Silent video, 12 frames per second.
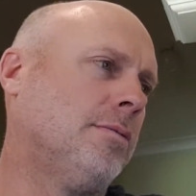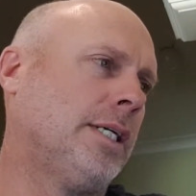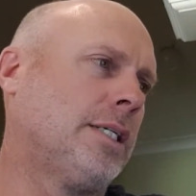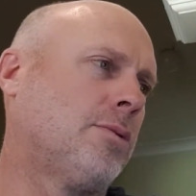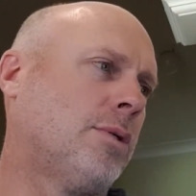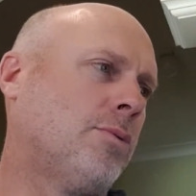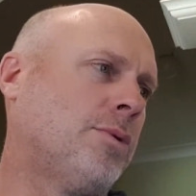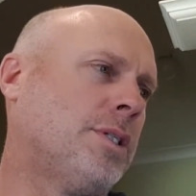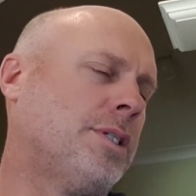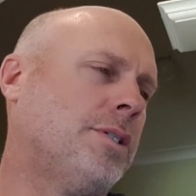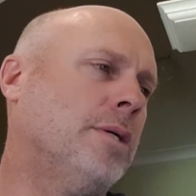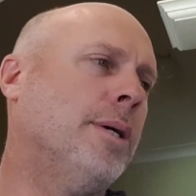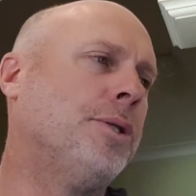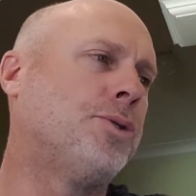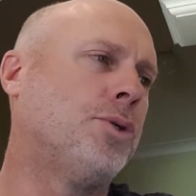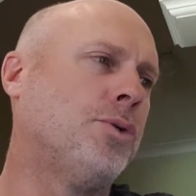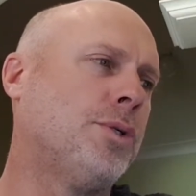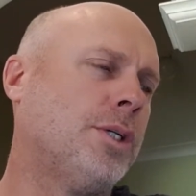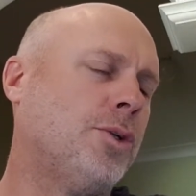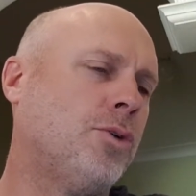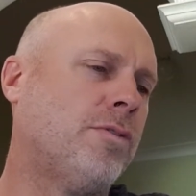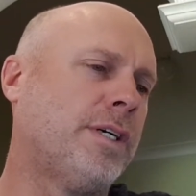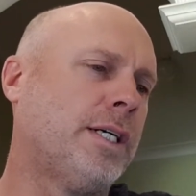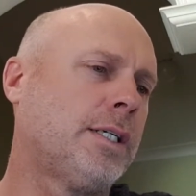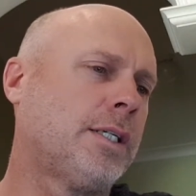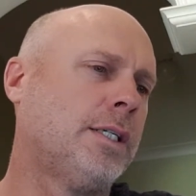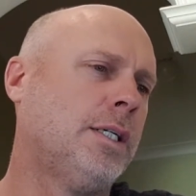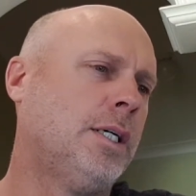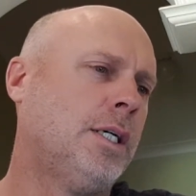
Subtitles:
Next one was De Bethune and Urwerk,